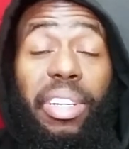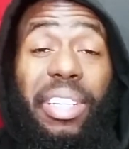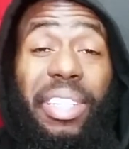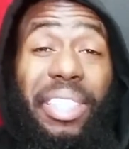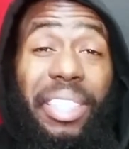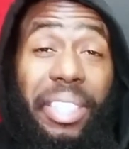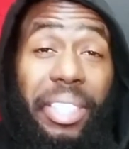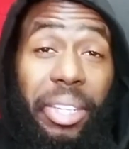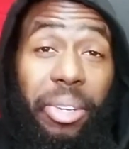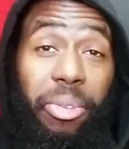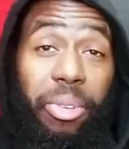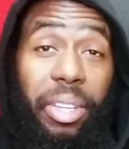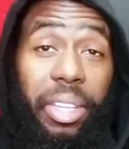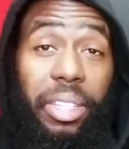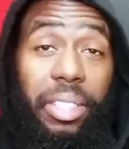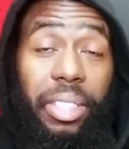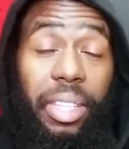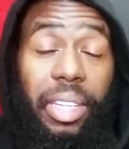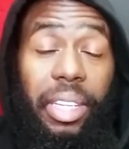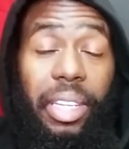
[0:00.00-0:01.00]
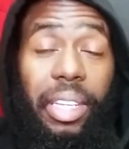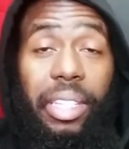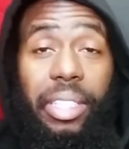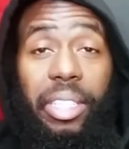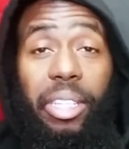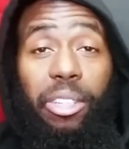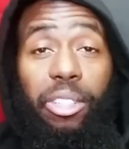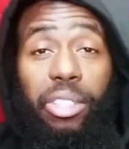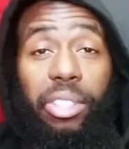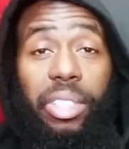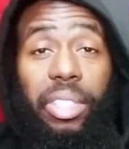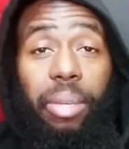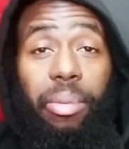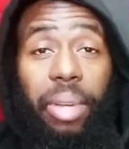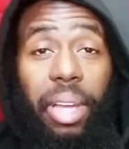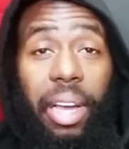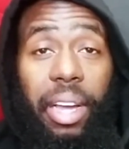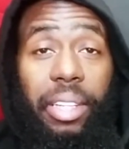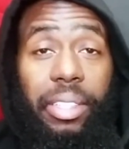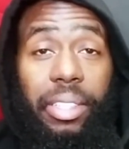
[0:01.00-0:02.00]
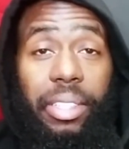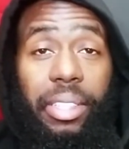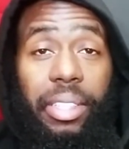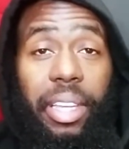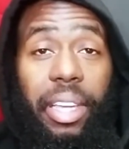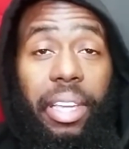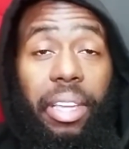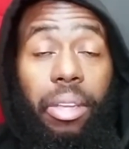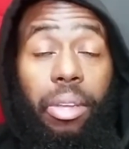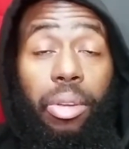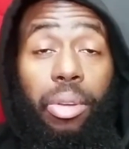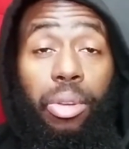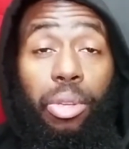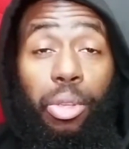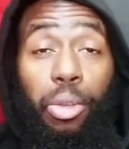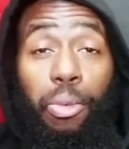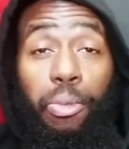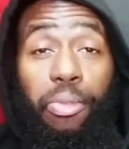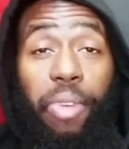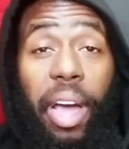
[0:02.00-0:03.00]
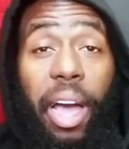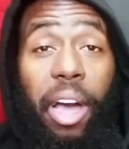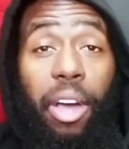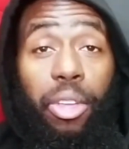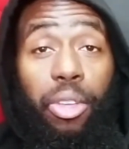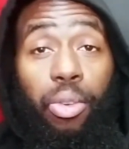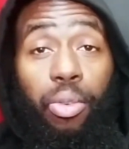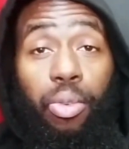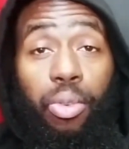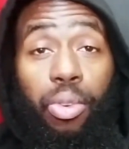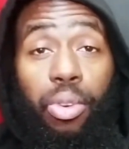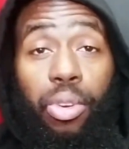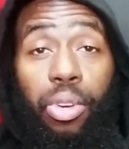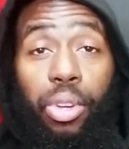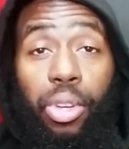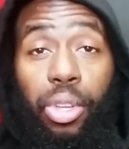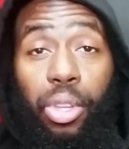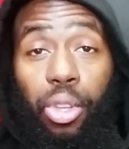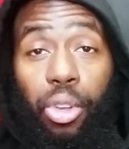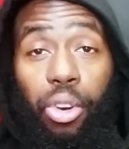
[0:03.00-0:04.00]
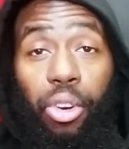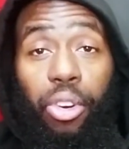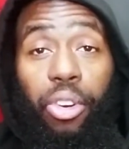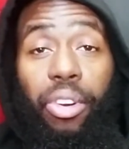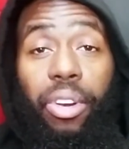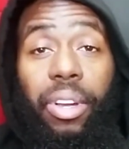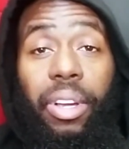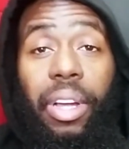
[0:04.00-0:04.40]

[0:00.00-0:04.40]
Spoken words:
serious. It tells your subconscious that you value your